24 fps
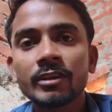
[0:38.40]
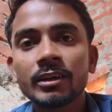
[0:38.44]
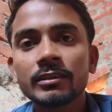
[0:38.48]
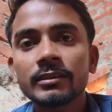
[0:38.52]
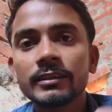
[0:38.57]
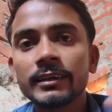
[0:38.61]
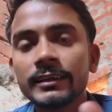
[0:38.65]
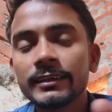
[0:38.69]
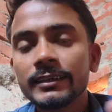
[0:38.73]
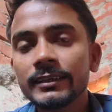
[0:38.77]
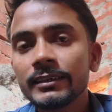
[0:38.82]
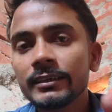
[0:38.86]

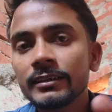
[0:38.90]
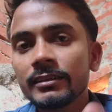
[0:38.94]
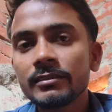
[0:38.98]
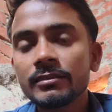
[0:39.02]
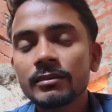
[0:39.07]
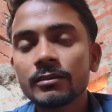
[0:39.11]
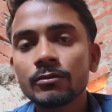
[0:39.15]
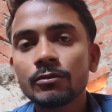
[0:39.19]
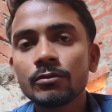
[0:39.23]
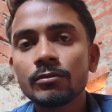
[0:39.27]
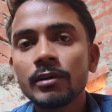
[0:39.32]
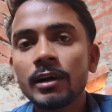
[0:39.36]
30 days
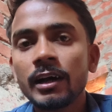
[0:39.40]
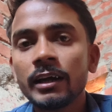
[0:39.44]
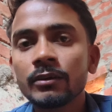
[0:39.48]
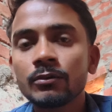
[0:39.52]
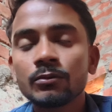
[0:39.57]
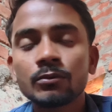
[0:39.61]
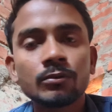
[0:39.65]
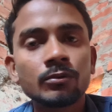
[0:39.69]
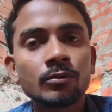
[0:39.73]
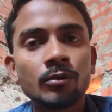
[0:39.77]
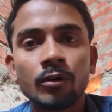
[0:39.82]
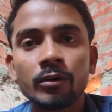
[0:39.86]
ago I
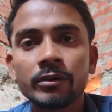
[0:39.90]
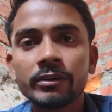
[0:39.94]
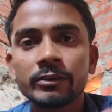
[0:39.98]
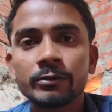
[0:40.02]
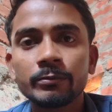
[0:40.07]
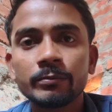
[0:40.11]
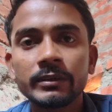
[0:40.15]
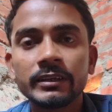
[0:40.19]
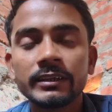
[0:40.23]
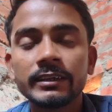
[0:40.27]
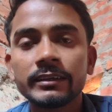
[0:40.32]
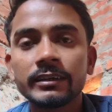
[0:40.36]
could not
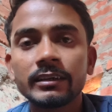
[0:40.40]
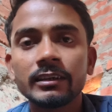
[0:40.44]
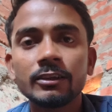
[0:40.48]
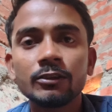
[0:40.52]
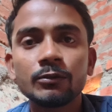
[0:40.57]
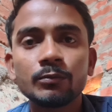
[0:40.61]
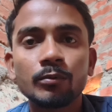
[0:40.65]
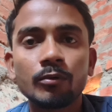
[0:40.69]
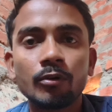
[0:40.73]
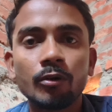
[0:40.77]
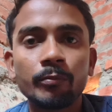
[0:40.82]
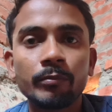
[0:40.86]
speak English
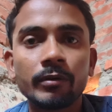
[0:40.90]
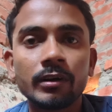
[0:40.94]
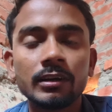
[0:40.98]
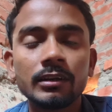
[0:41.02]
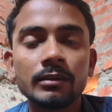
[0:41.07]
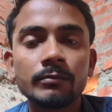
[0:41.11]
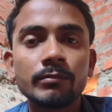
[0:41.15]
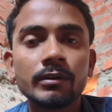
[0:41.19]
properly,